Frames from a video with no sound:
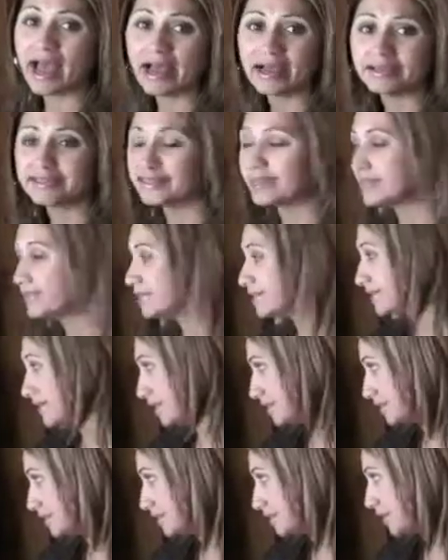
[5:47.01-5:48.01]
as it's
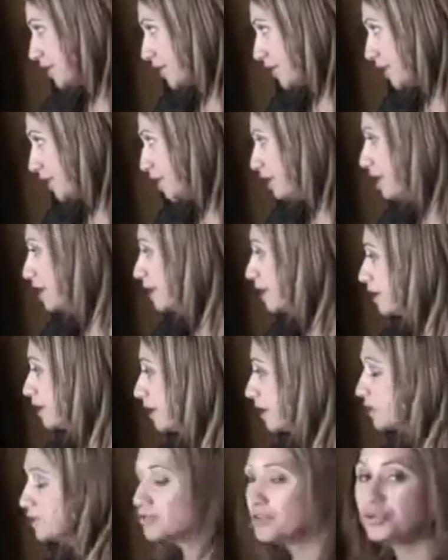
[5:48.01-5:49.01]
necessary.
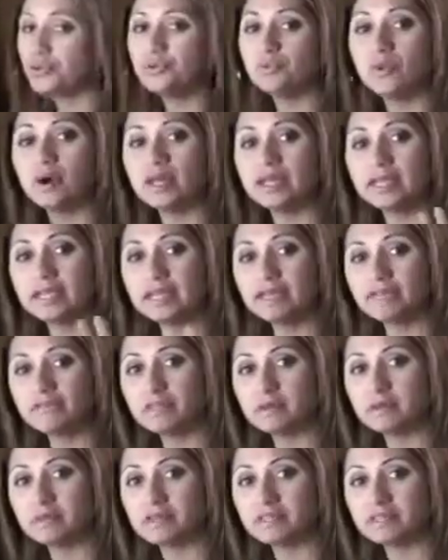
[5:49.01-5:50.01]
Okay, so you want to give
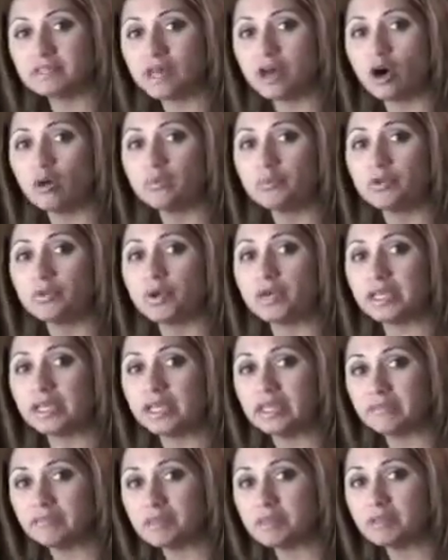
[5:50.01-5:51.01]
them this help, you want to
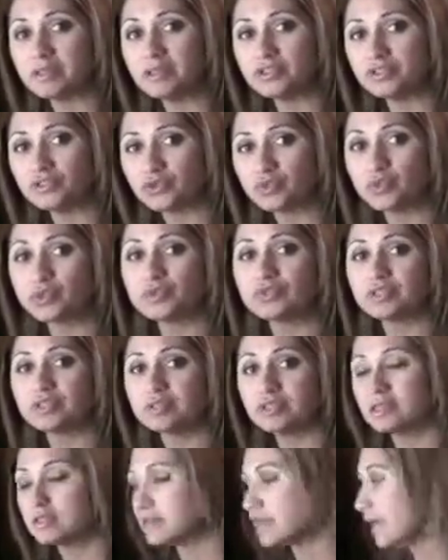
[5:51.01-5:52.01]
give them these tools
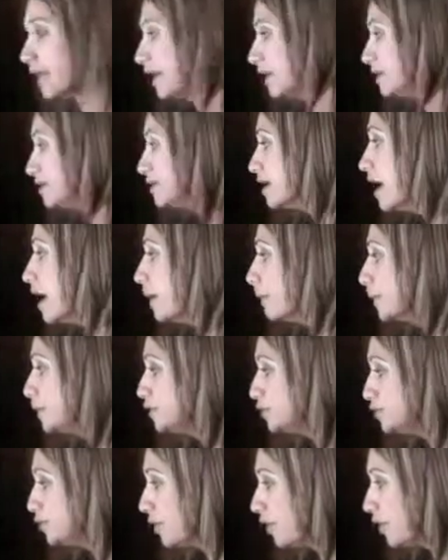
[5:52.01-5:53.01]
and these aids,
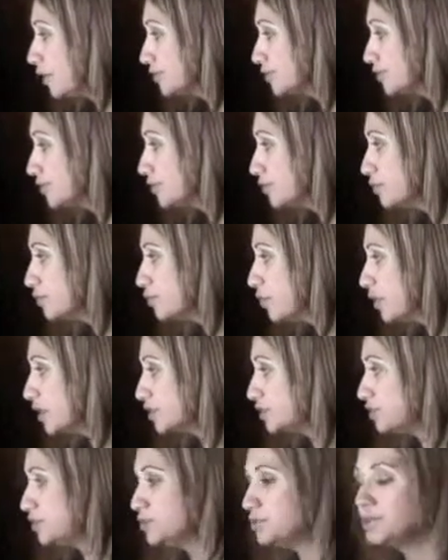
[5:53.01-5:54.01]
but you also
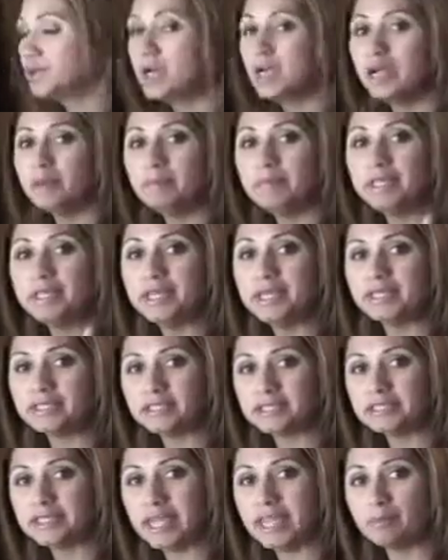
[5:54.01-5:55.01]
want to begin
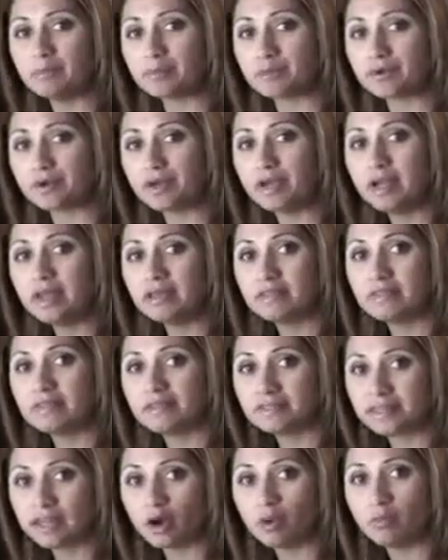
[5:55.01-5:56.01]
to taper
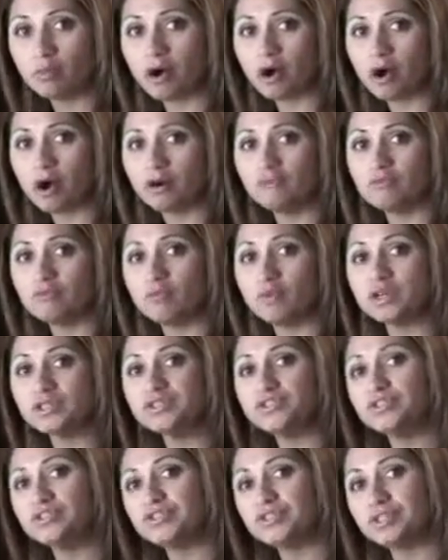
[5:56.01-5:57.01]
this help off
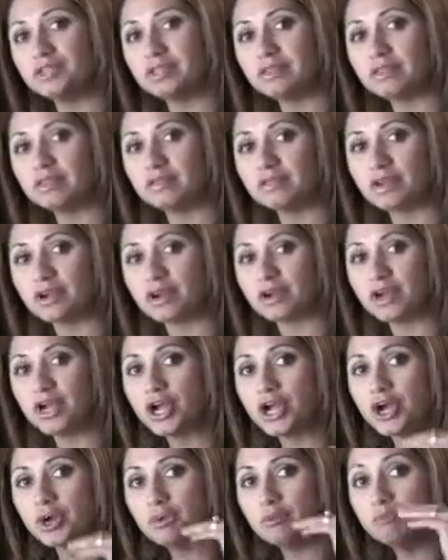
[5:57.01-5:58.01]
once you see that they're
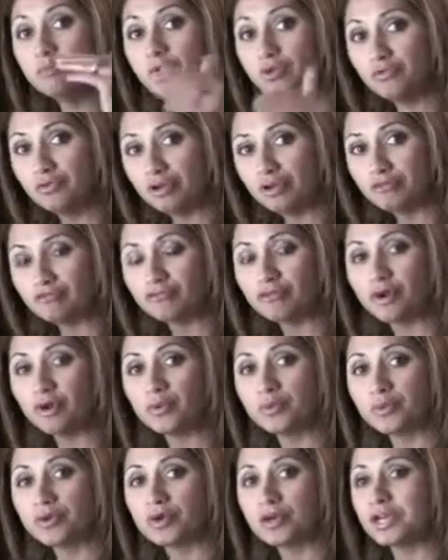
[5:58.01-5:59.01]
moving
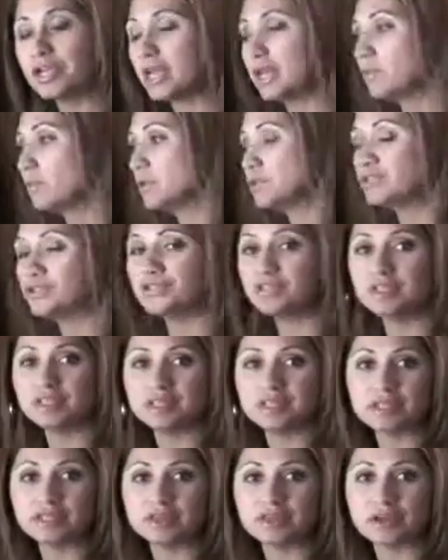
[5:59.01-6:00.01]
forward and once you
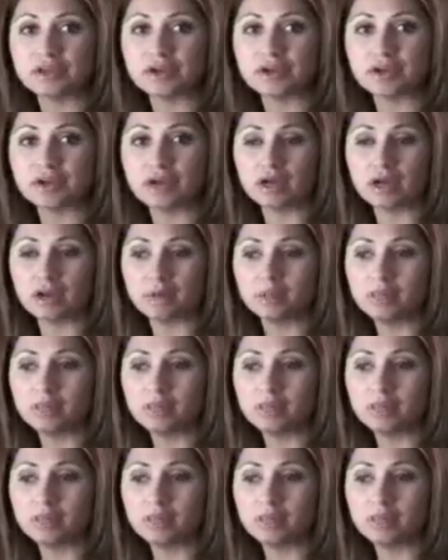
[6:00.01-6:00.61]
see that they're